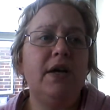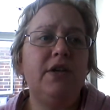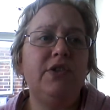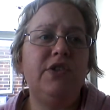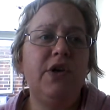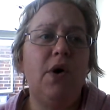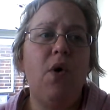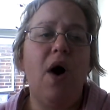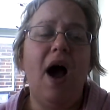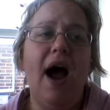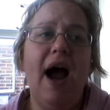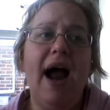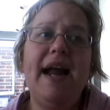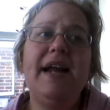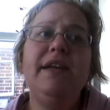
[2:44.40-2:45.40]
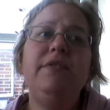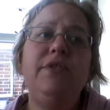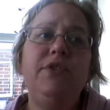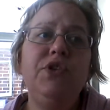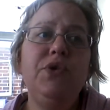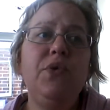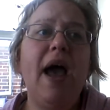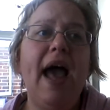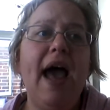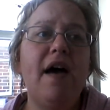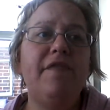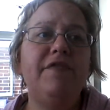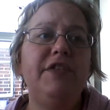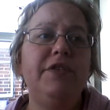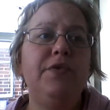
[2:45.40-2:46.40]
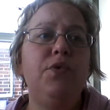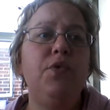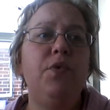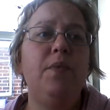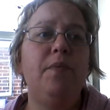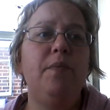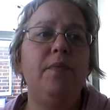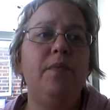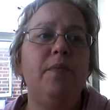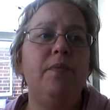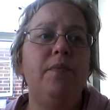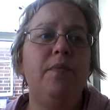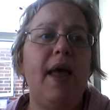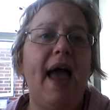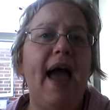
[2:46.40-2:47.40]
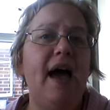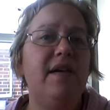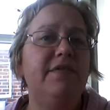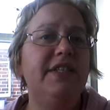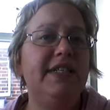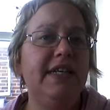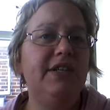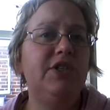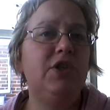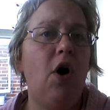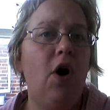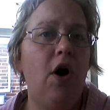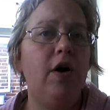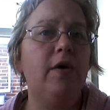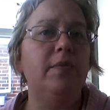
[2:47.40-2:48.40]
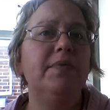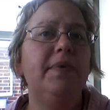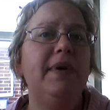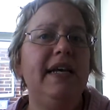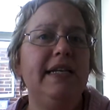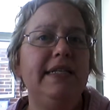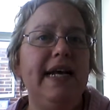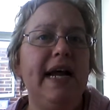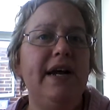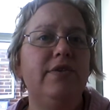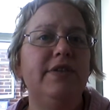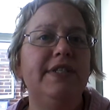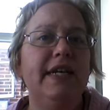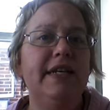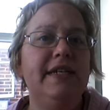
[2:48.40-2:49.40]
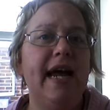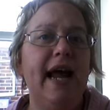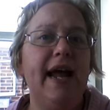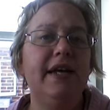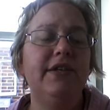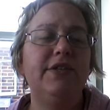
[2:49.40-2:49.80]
So I do have to have 6 carb containers a day.